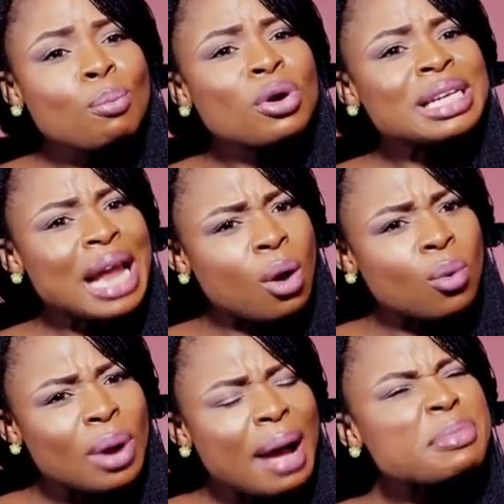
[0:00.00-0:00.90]
But
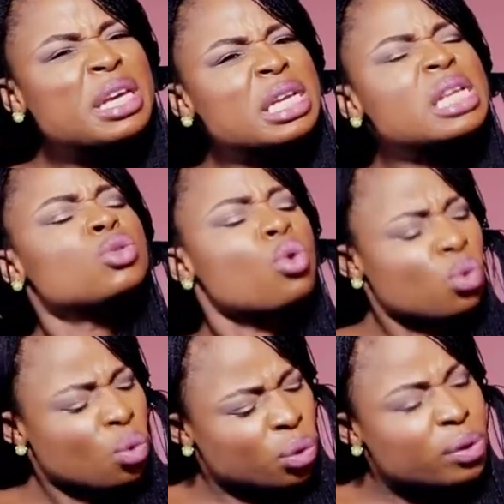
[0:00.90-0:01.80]
now I'm beginning to
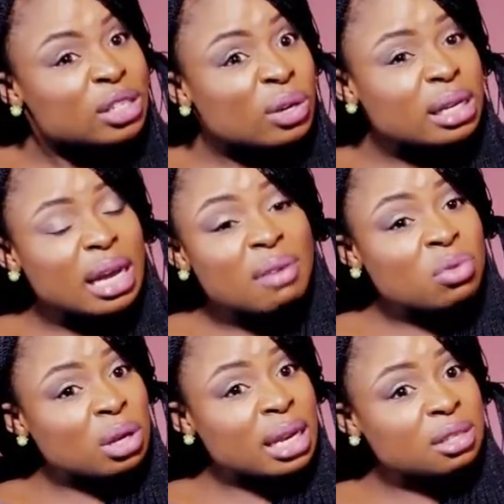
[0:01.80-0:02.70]
know gradually. I have
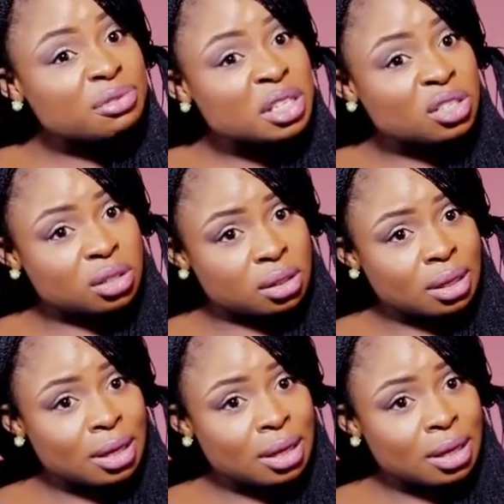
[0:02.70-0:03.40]
not learned finish.